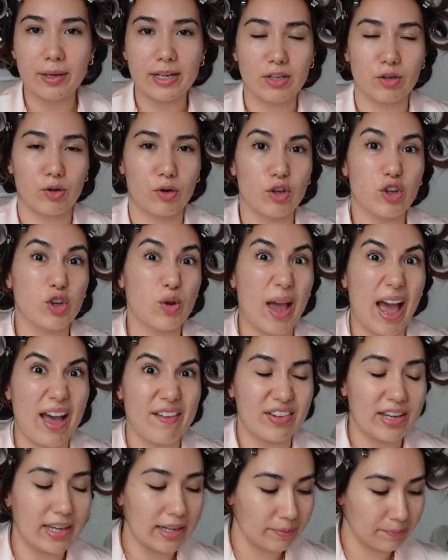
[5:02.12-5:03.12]
it's not too
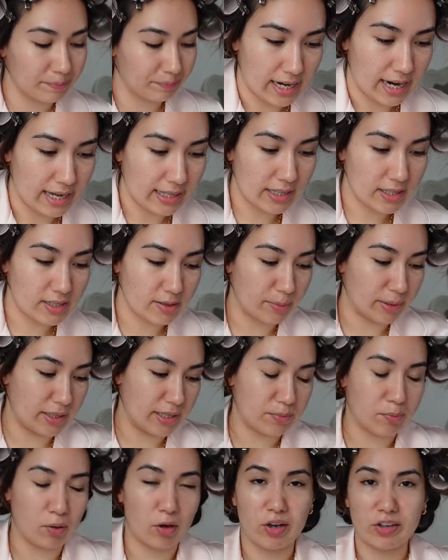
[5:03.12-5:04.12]
heavy. And then some of these
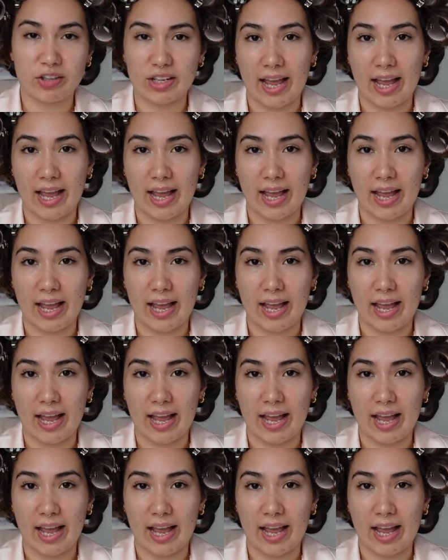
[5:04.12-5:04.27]
products